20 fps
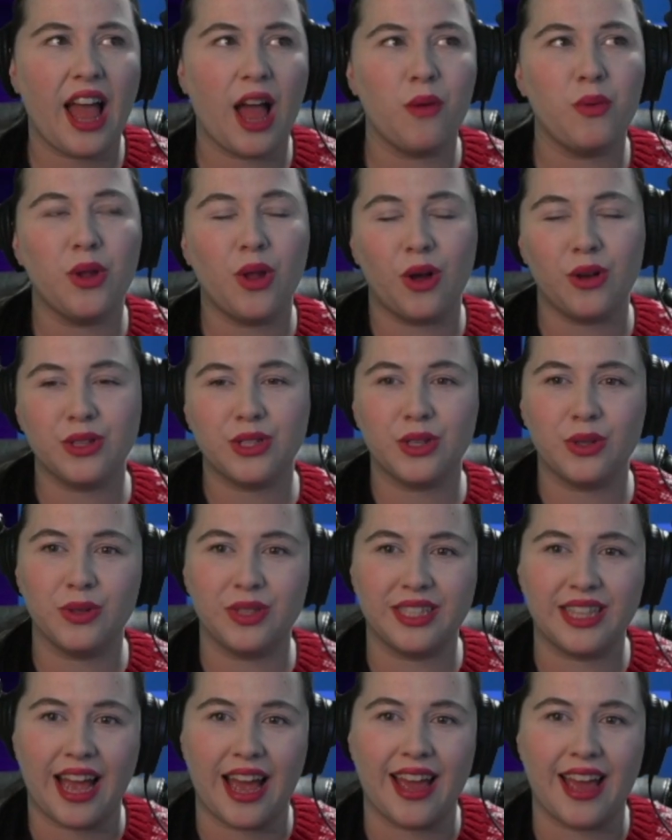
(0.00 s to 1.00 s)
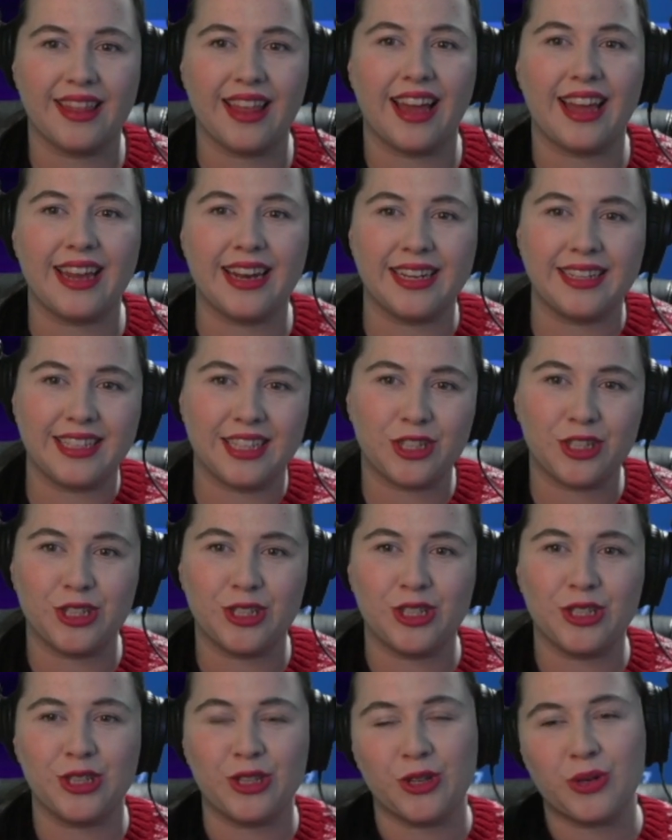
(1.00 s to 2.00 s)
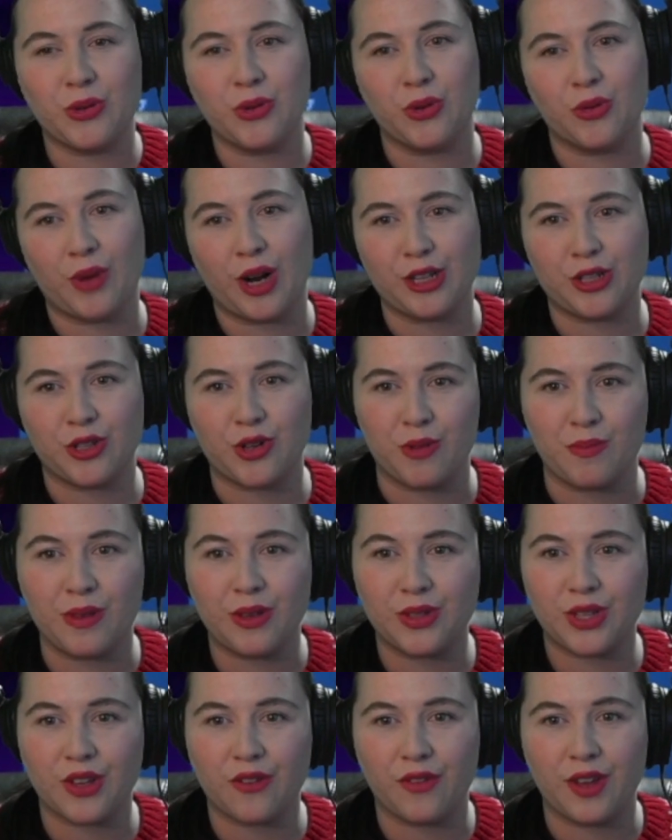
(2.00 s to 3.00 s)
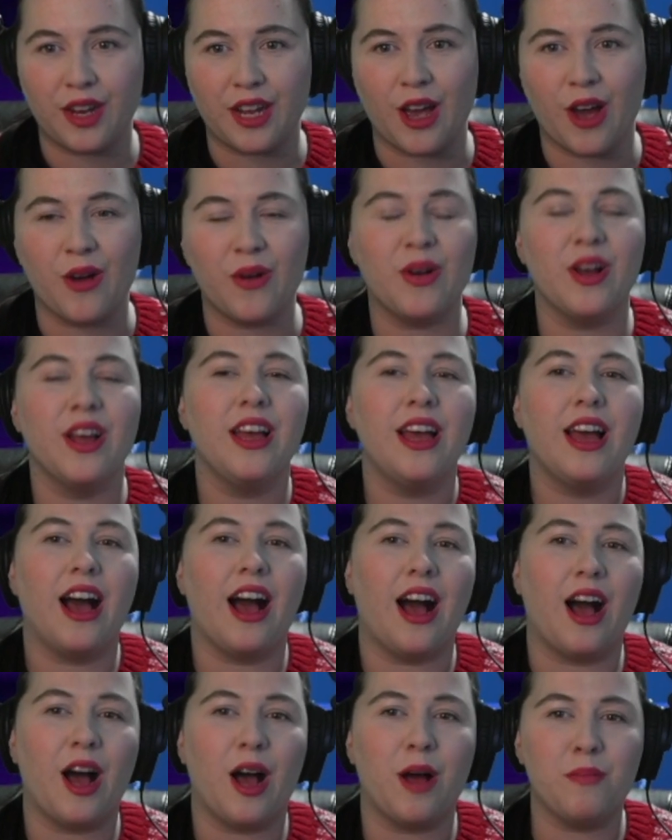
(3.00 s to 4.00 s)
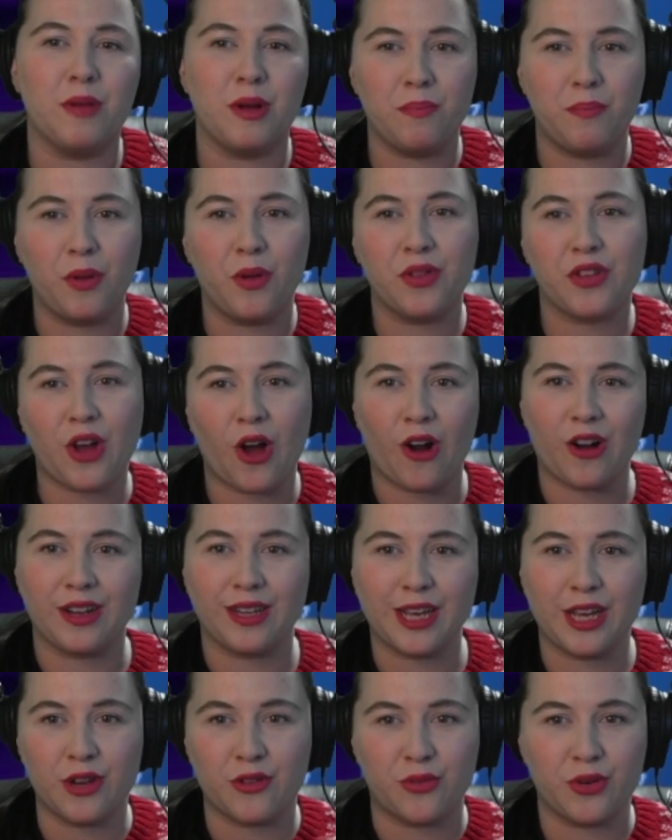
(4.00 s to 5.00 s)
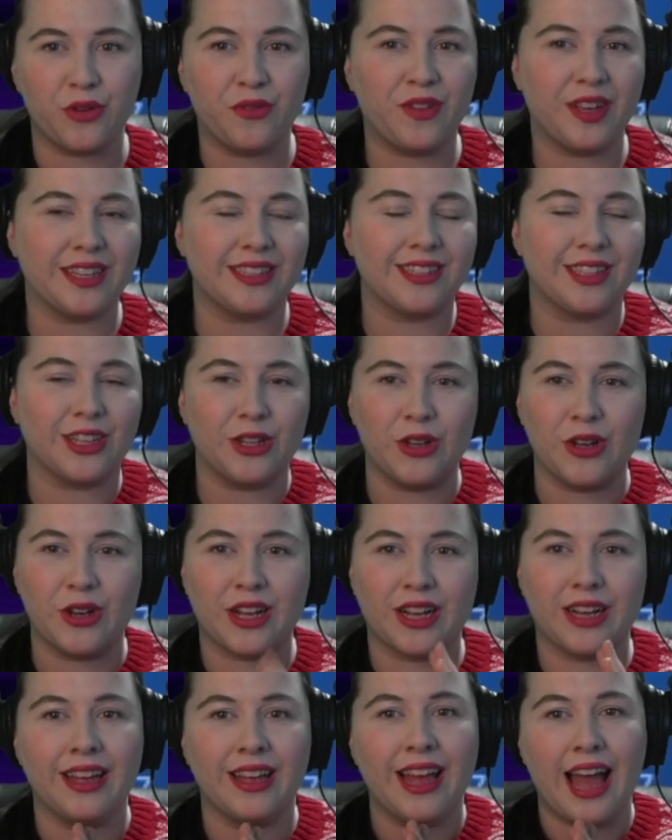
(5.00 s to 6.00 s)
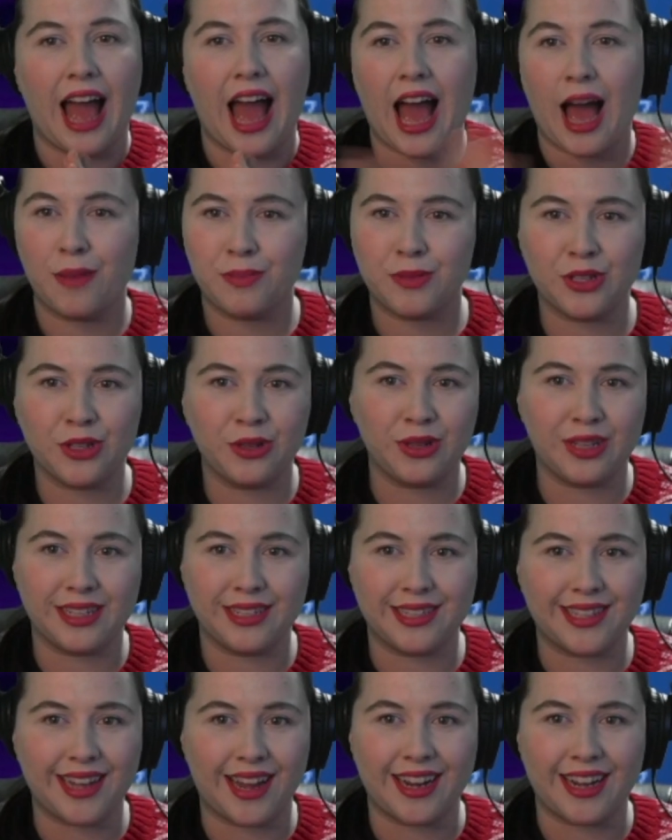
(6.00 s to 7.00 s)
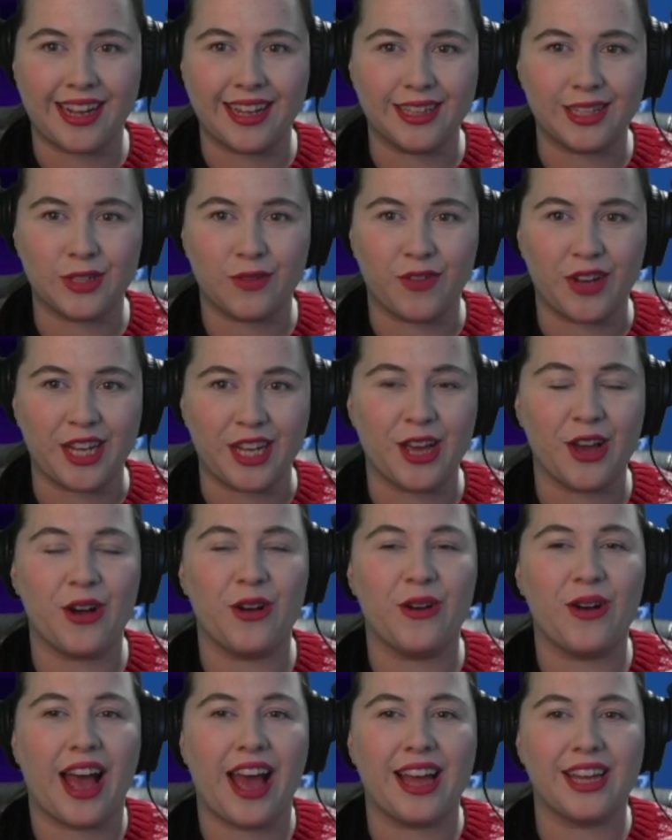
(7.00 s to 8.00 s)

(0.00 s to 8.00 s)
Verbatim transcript: I will also say that in addition to the cool retro music video, um, both Carly and Rufus look absolutely stunning in this video.